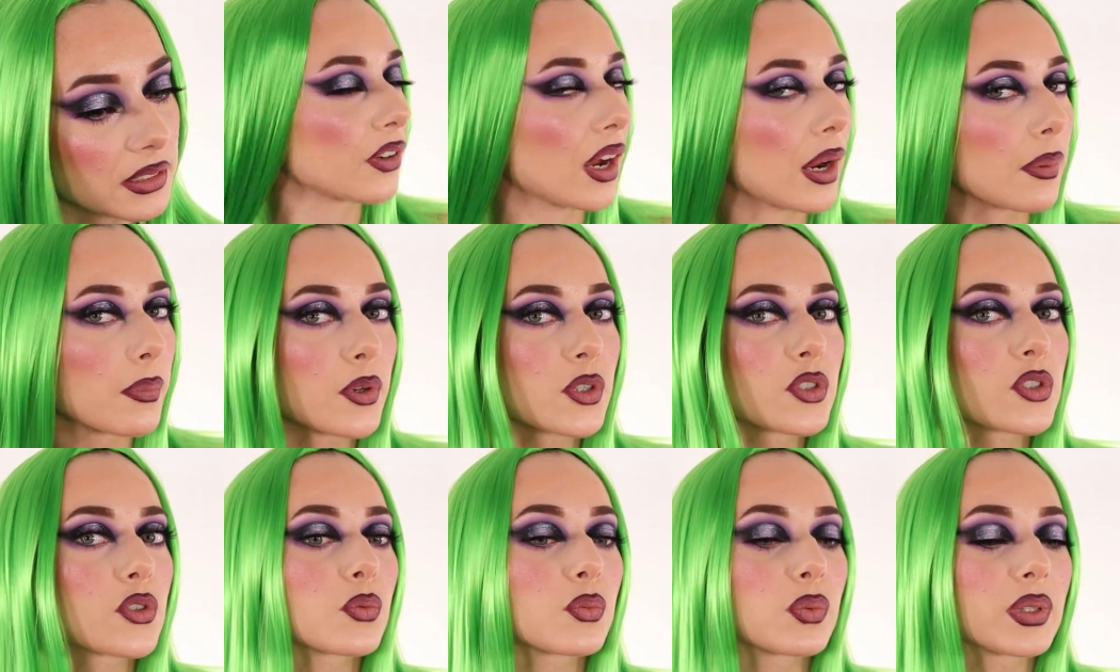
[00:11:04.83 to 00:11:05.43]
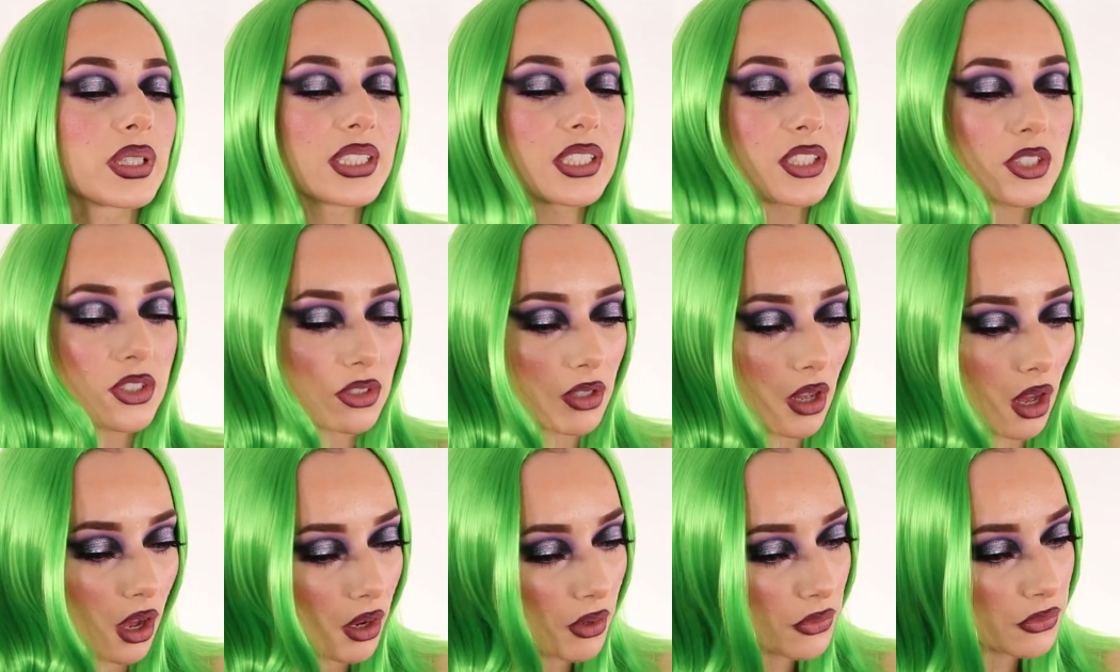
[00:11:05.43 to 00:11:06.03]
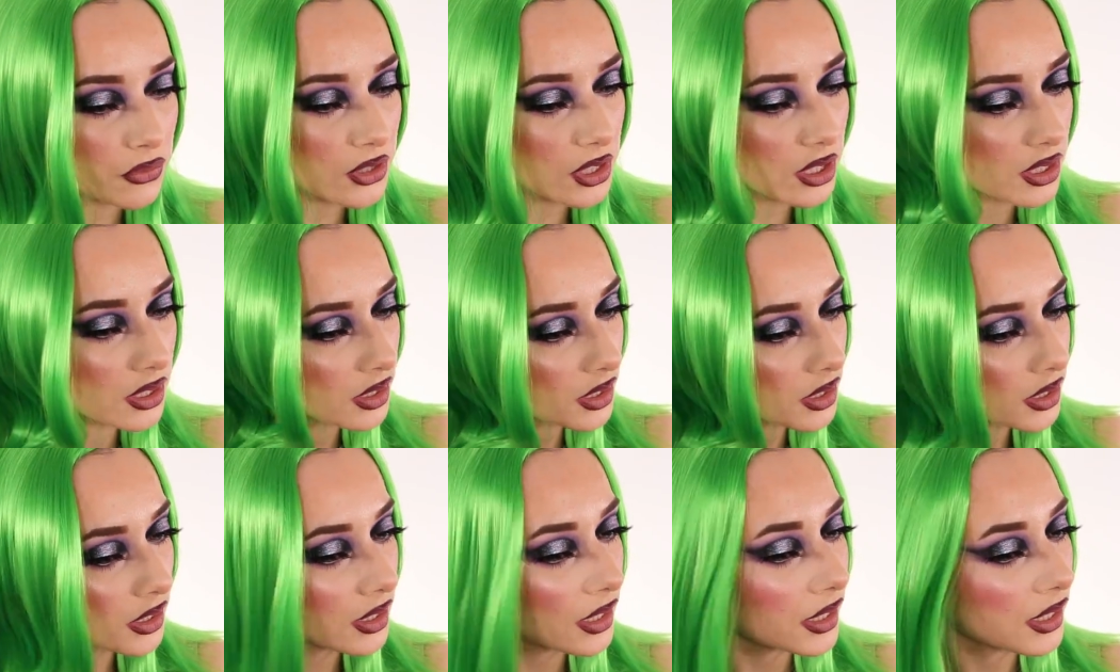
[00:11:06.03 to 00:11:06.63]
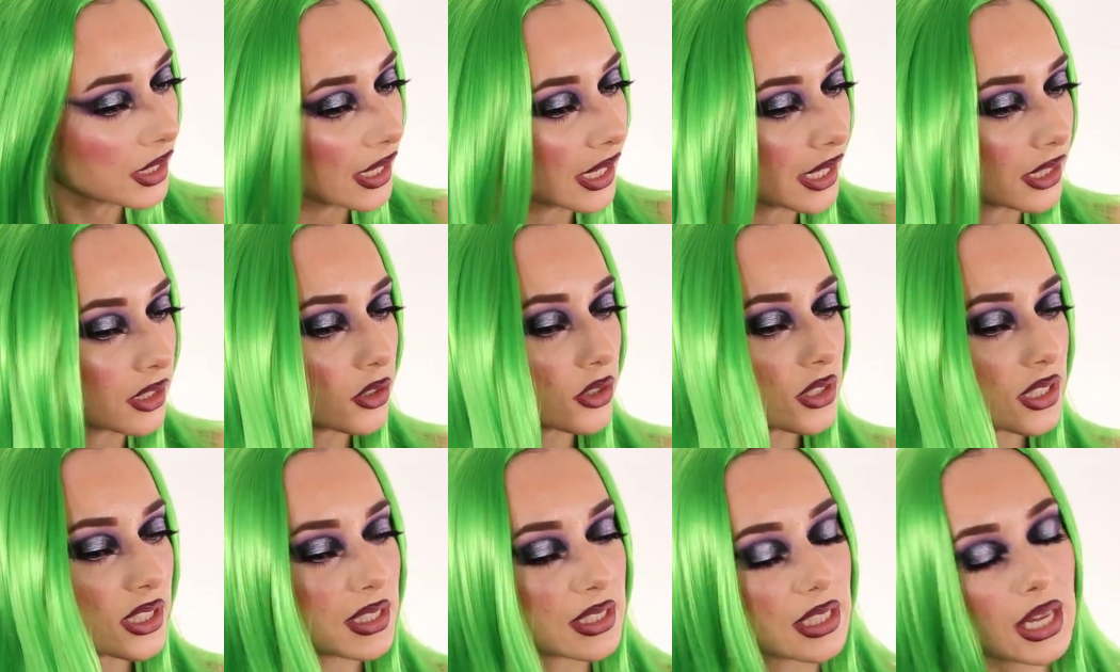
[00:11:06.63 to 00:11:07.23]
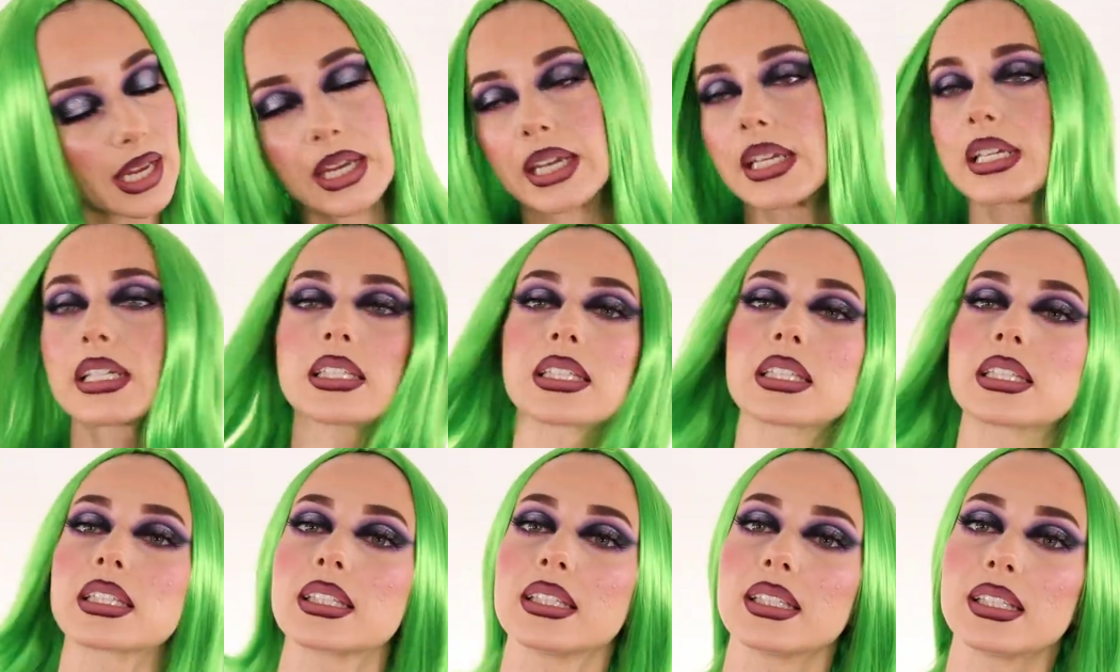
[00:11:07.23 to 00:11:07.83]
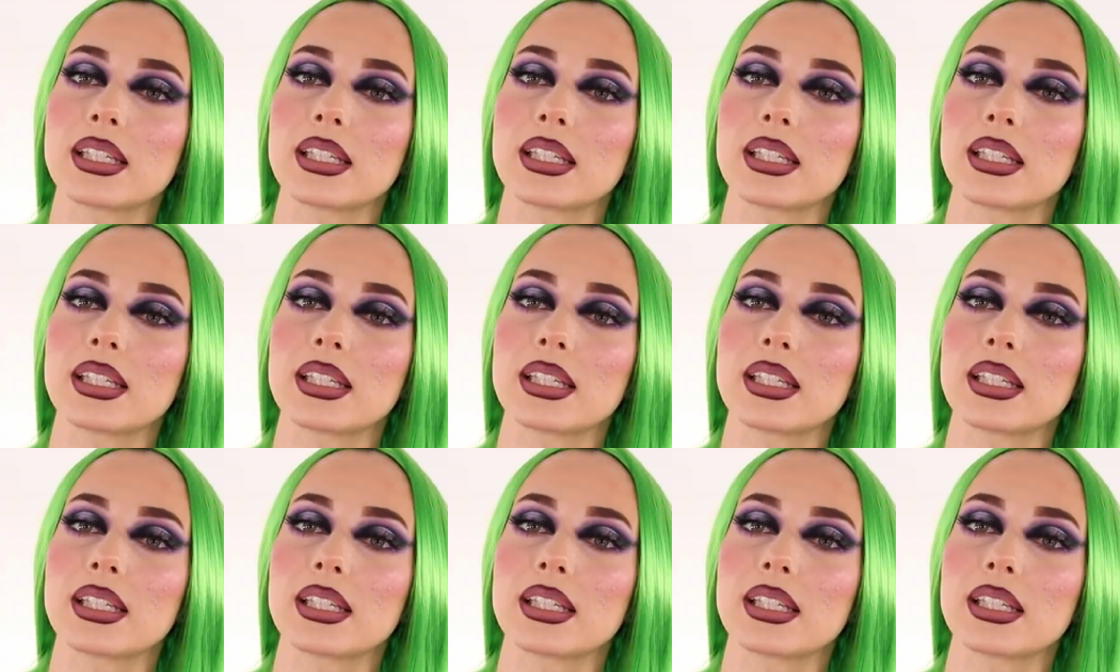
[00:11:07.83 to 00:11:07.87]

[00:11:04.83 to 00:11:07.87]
The fibers are really soft. It looks nice.